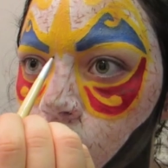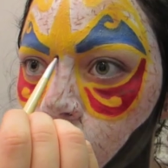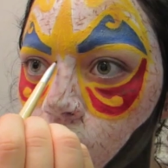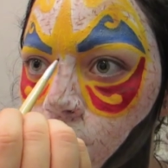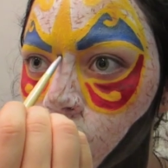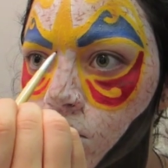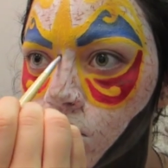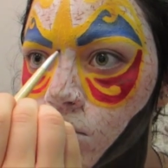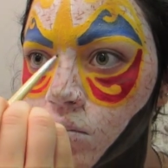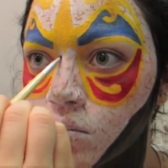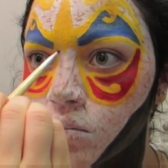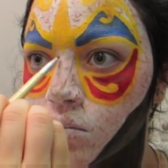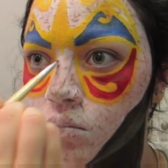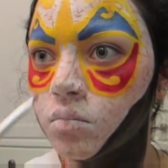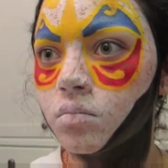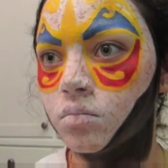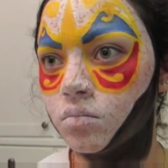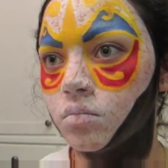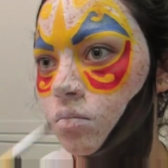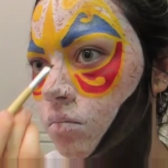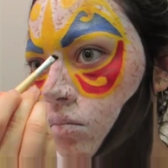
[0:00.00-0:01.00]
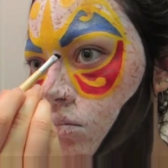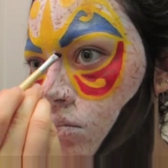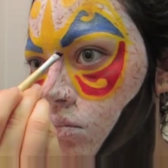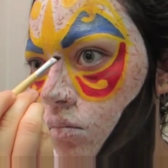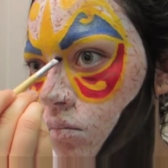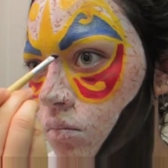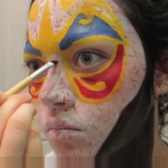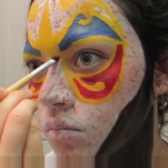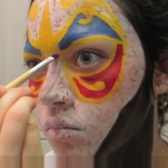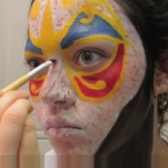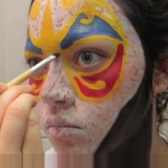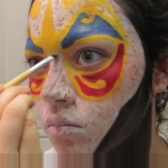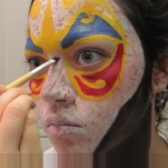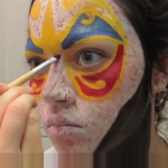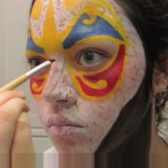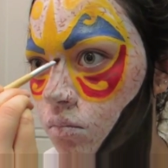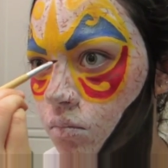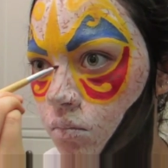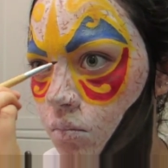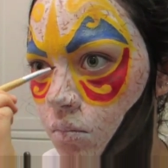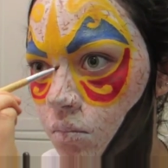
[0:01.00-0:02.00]

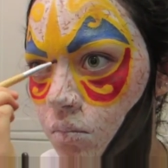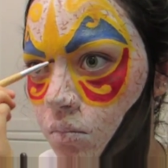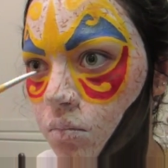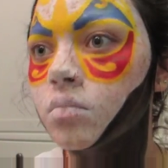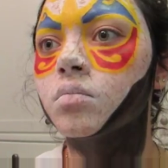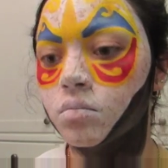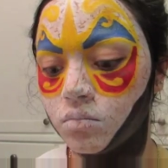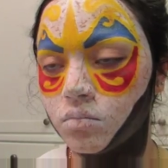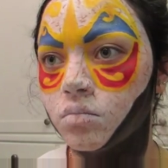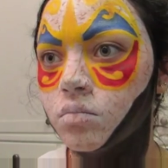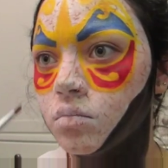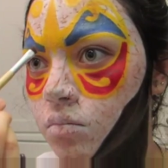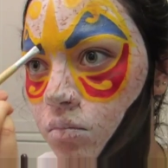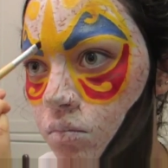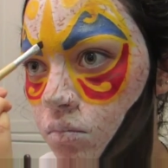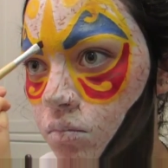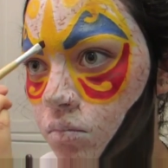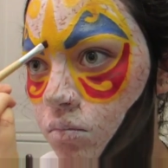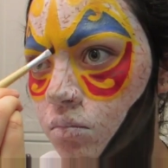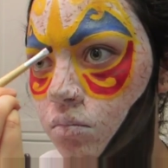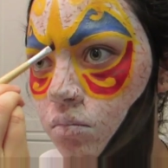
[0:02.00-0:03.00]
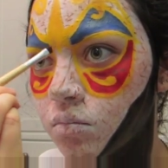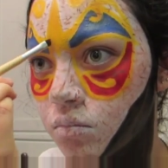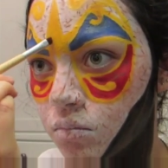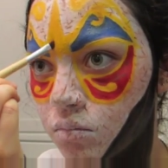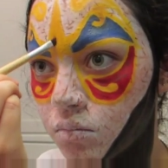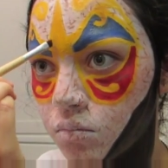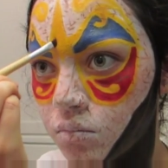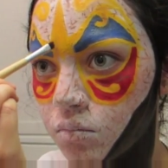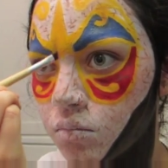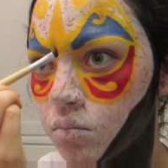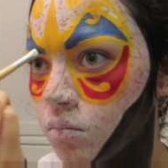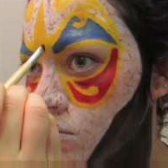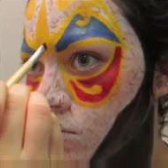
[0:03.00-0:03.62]
Nothing is said.